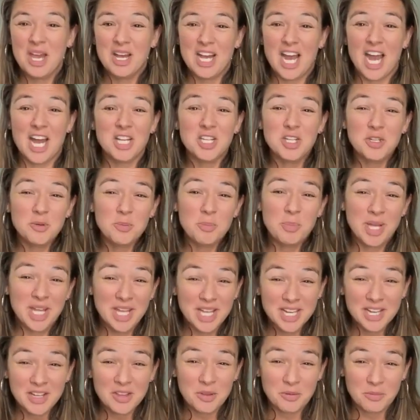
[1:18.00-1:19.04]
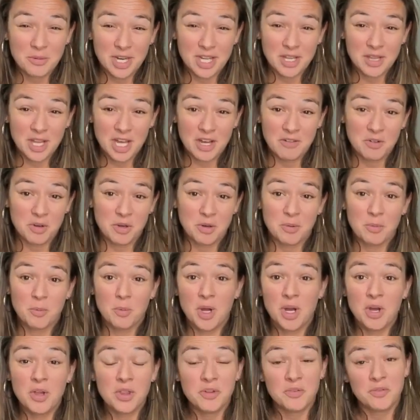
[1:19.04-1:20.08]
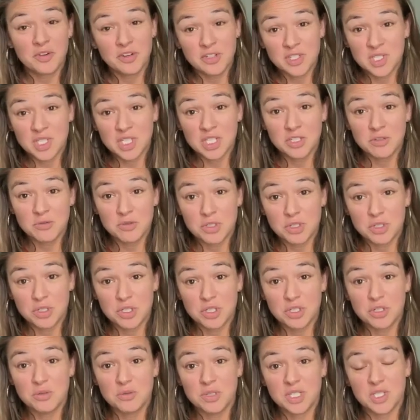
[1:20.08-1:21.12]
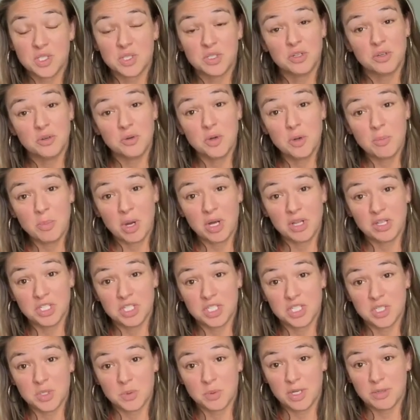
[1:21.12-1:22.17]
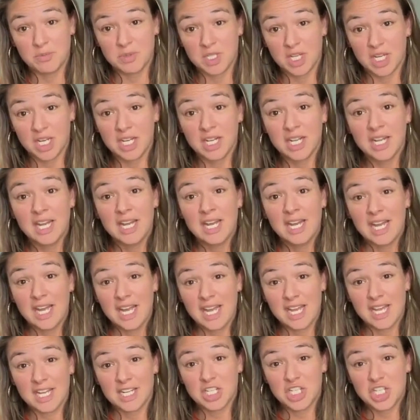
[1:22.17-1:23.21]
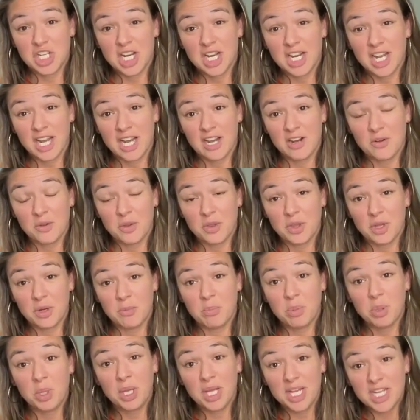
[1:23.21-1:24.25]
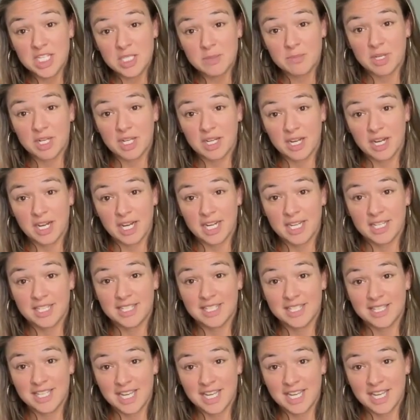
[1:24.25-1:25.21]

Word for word: How do you pick the right level? Well, the first thing you should do is go to Apologia's website and check out the placement guide that